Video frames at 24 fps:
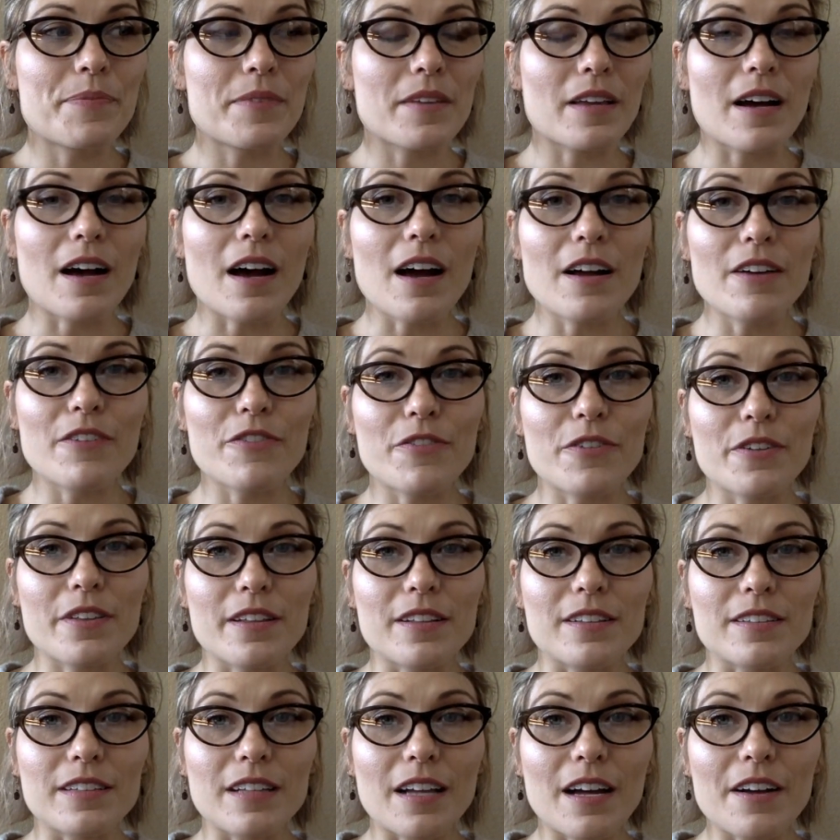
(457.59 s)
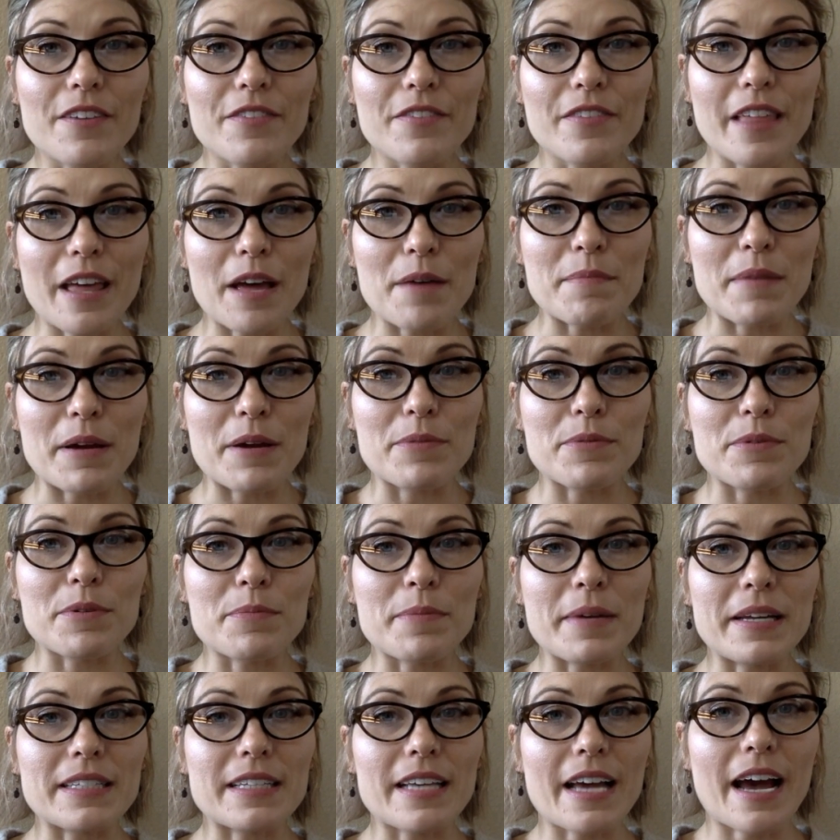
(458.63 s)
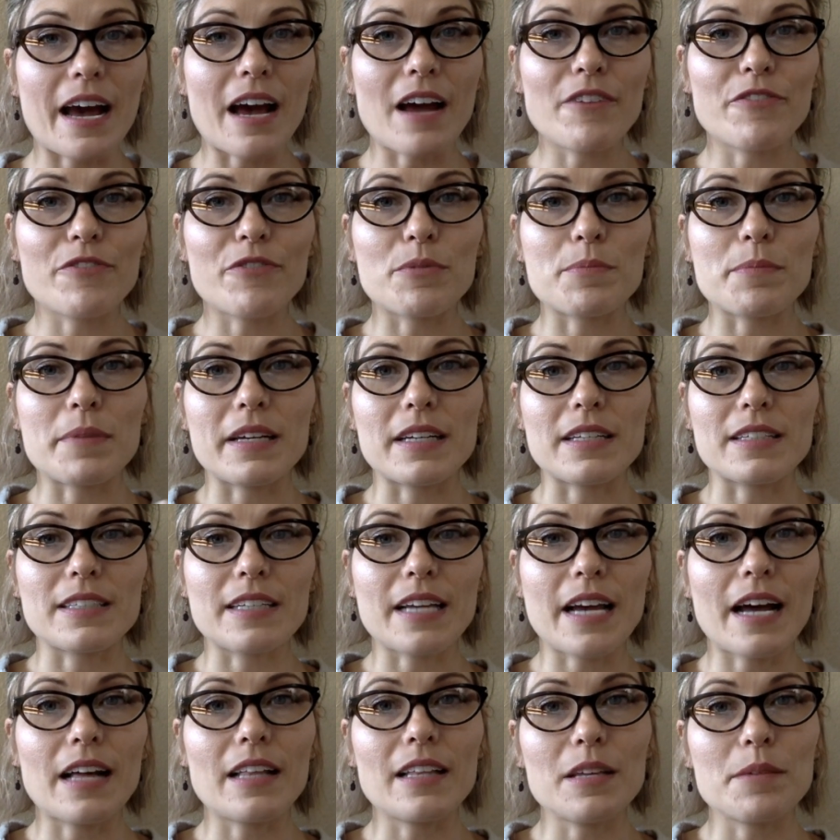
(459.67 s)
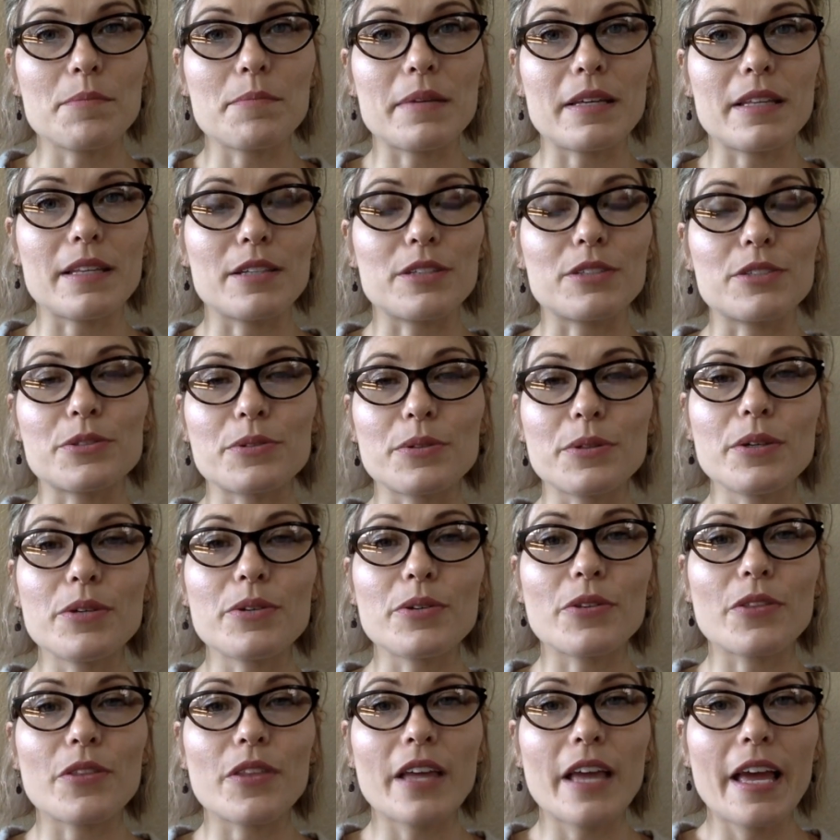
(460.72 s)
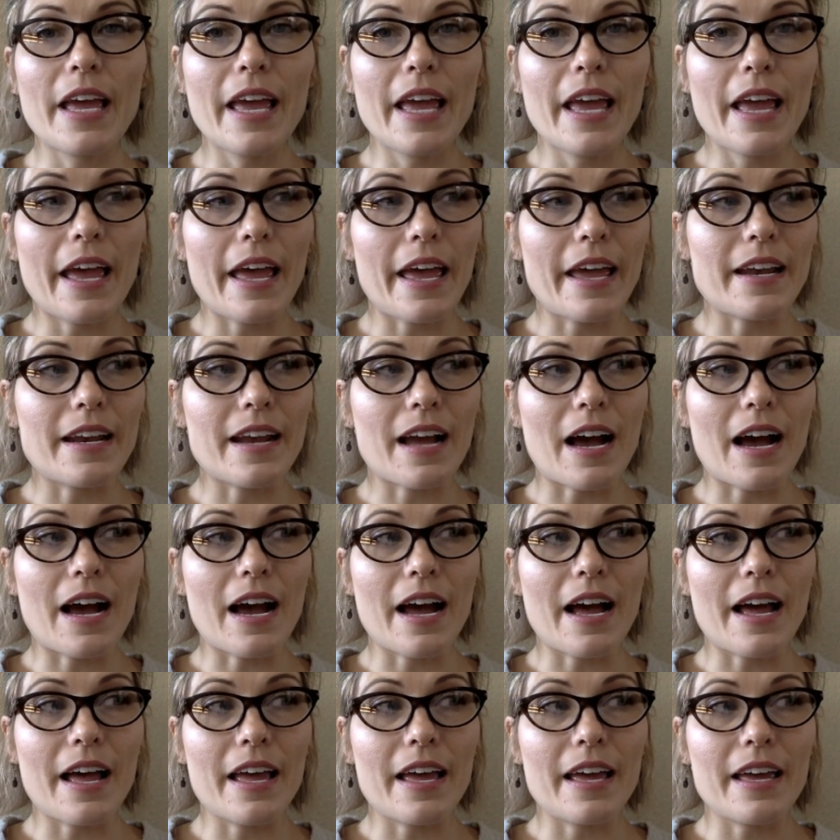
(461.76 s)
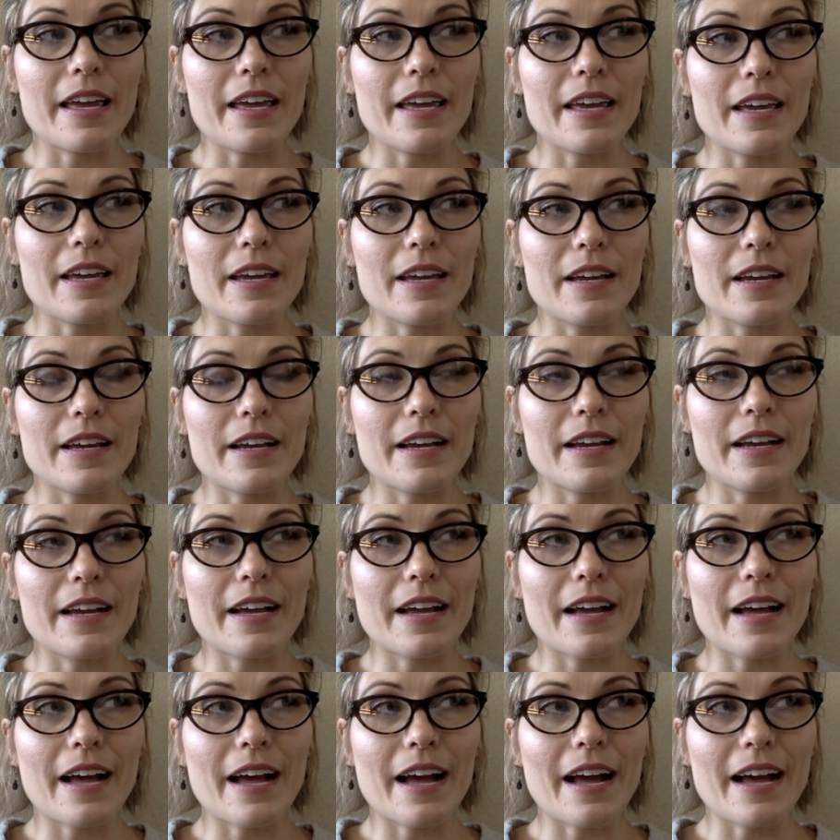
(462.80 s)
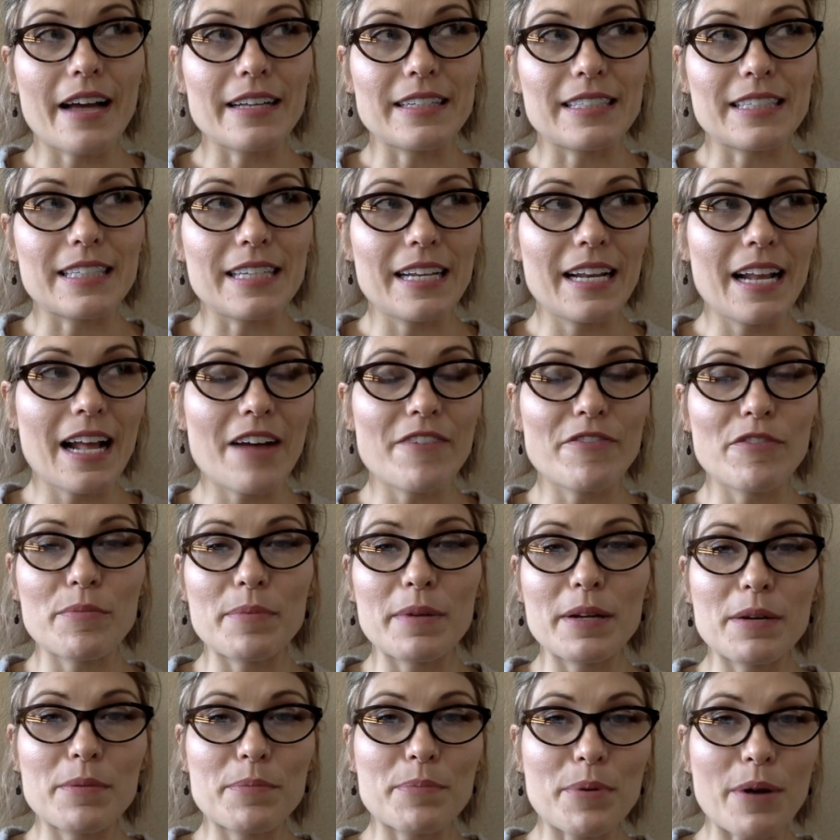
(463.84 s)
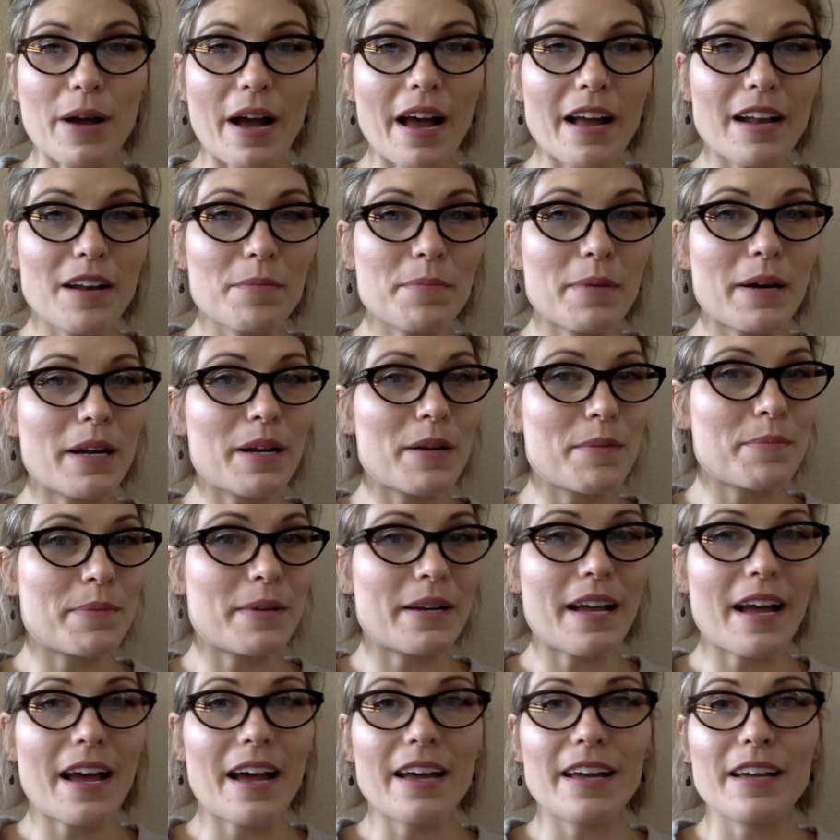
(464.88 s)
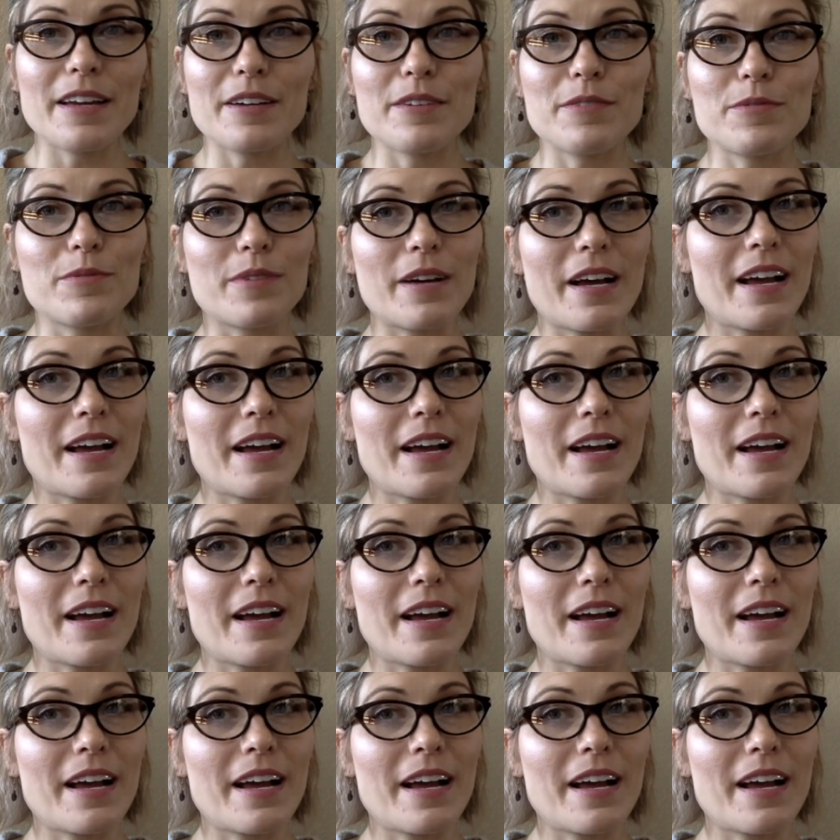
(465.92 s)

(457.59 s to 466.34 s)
God for the love that my roommates had for me and telling me the truth. And I did have a bit of pride about it, but I